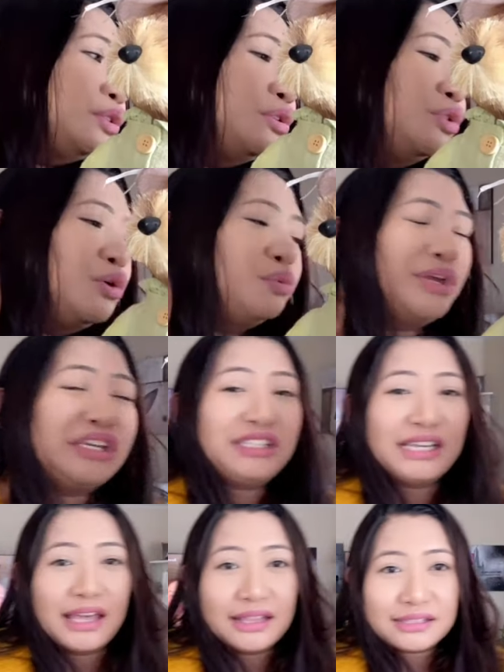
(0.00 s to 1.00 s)

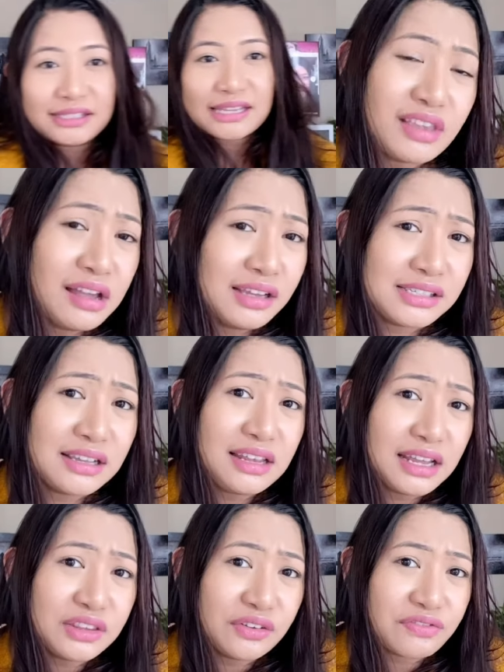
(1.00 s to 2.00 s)
Norwegians has a
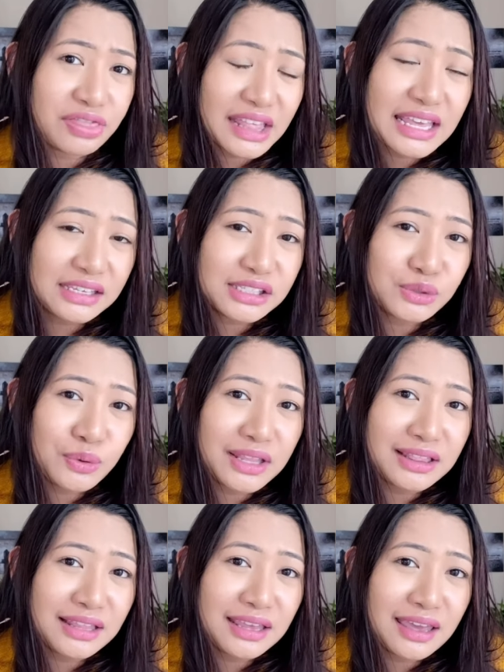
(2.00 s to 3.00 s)
lot of things
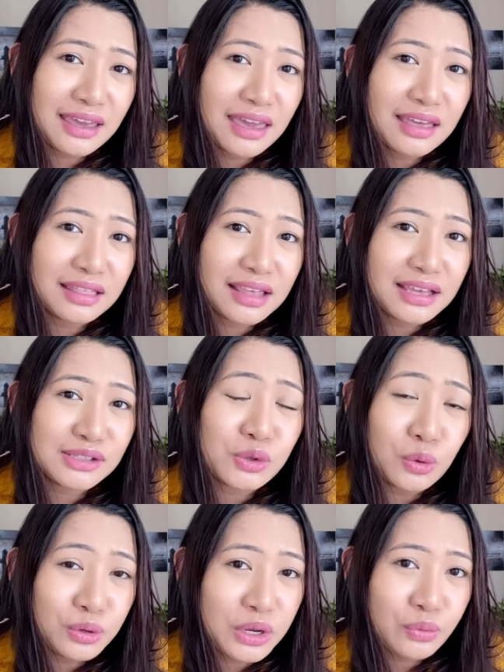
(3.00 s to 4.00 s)
when uh, it is
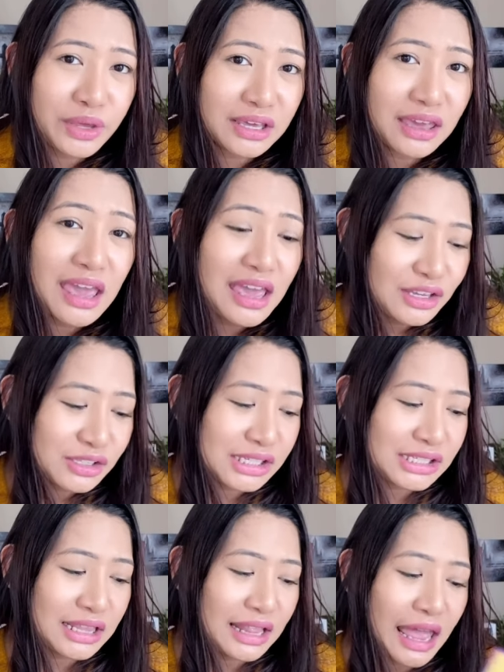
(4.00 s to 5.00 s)
Holy Week,
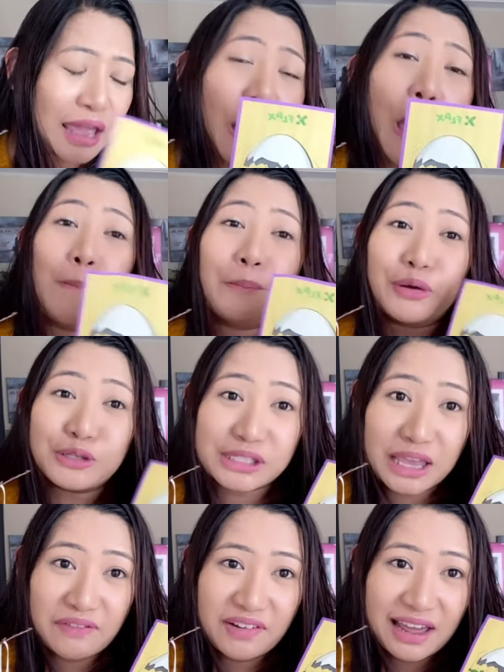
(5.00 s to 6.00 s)
just like
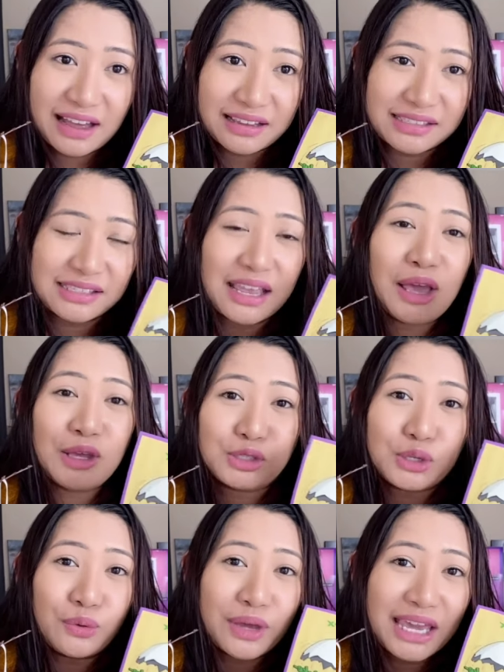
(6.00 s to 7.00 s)
poskeflax.
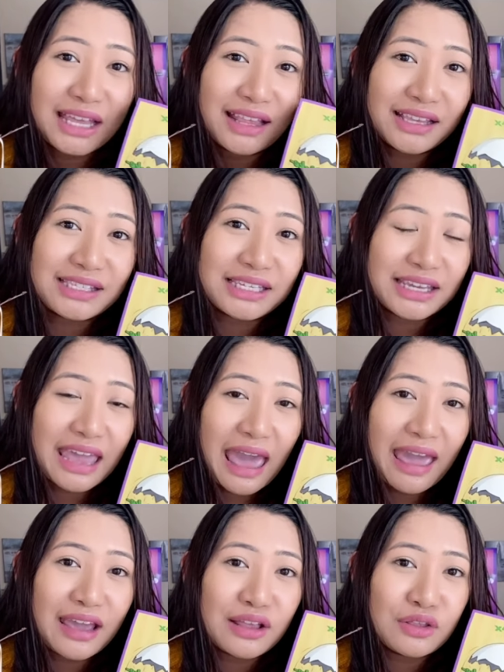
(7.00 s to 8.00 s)
So it is a
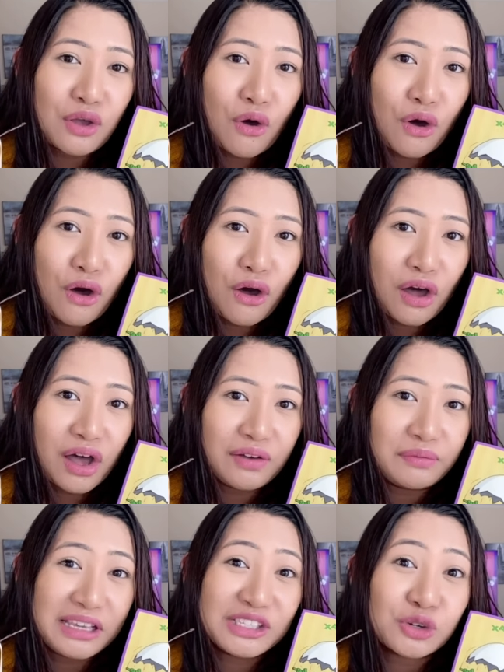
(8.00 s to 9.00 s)
kind
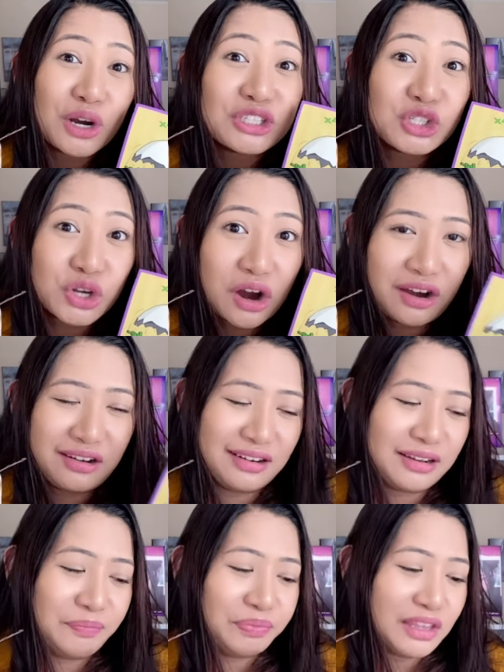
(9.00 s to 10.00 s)
of scratch card
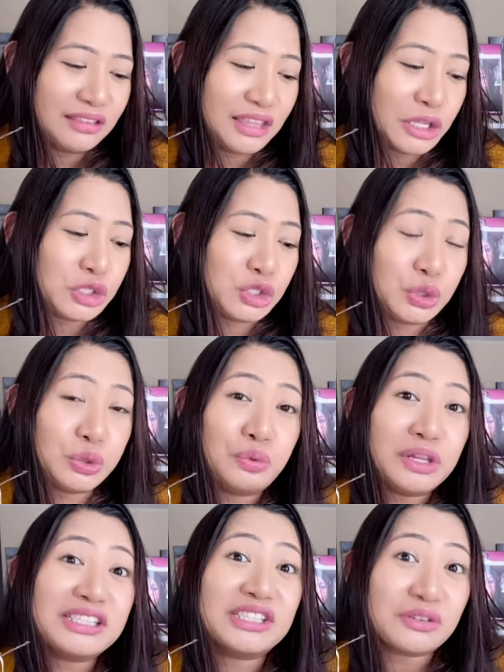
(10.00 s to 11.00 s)
that you
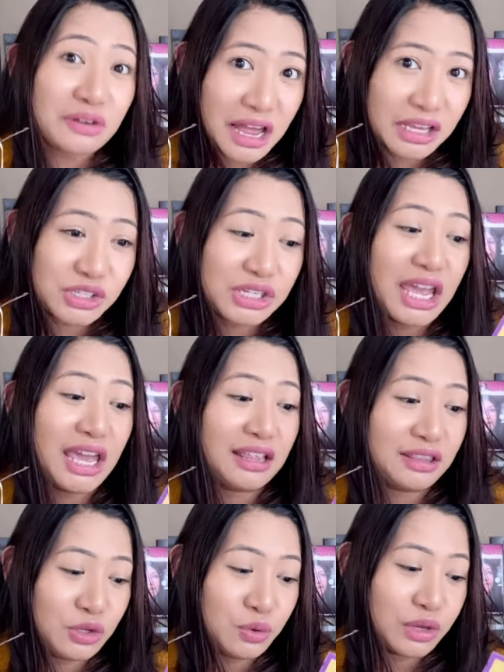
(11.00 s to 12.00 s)
will scratch
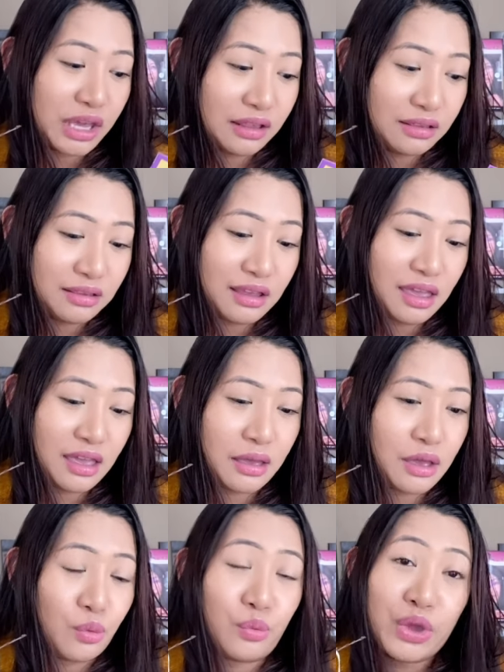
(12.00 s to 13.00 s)
and you can
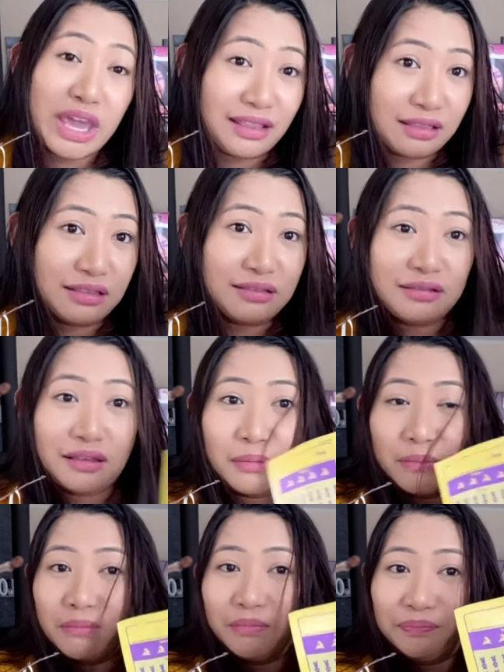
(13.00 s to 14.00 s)
uh, win.
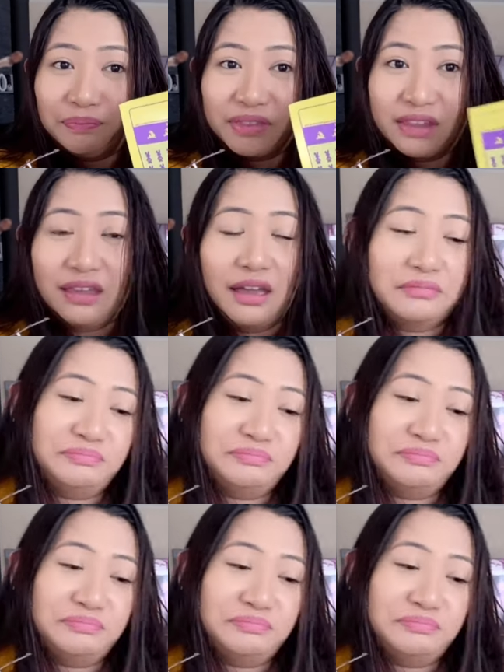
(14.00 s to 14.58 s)
Yeah.